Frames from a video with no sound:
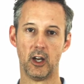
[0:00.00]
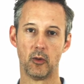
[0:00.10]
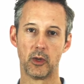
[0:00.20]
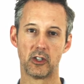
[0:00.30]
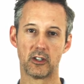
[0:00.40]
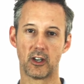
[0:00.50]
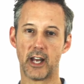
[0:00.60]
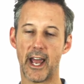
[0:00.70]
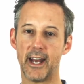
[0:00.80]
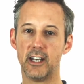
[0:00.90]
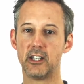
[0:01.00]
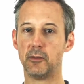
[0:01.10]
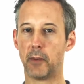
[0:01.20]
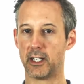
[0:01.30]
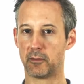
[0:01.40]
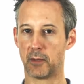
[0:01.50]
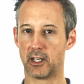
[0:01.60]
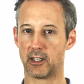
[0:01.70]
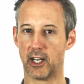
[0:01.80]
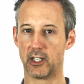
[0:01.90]
which is an energy-based
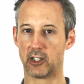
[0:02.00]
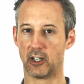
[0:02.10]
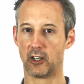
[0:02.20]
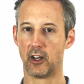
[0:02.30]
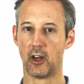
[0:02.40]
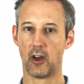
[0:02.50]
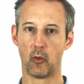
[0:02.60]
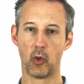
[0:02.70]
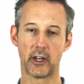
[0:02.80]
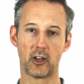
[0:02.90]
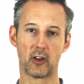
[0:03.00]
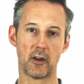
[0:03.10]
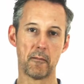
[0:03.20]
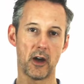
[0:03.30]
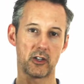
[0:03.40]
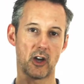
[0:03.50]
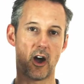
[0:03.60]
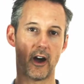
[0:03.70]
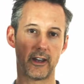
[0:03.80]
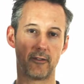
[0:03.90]
meditation working on a much
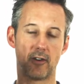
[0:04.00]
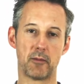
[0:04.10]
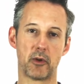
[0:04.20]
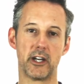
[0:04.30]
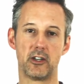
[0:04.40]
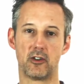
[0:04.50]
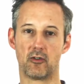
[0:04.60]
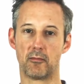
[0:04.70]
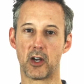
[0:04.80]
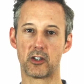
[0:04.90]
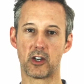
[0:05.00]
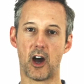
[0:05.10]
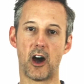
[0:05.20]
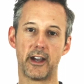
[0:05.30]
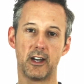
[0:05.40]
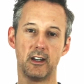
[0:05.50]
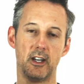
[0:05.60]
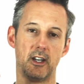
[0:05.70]
higher vibration or a much higher